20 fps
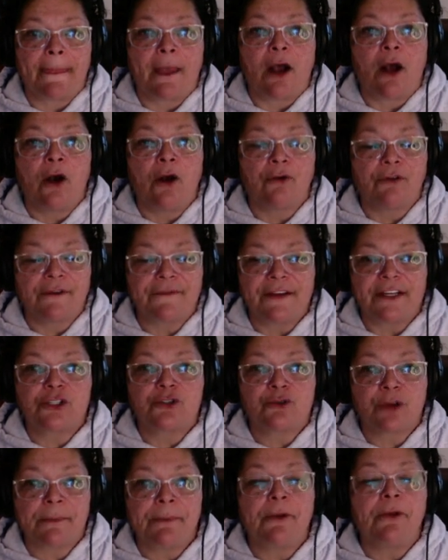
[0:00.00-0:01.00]
a horrific
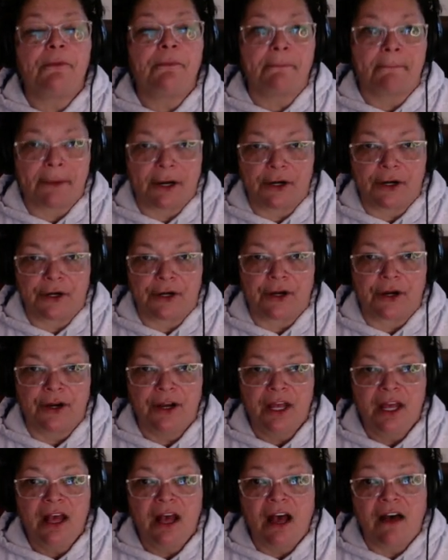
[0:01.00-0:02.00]
triple murder
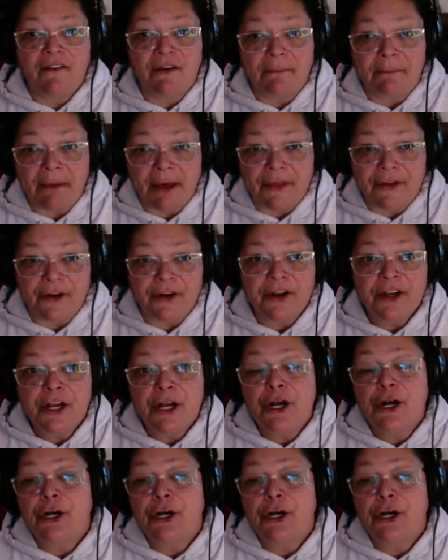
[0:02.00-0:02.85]
of a mother,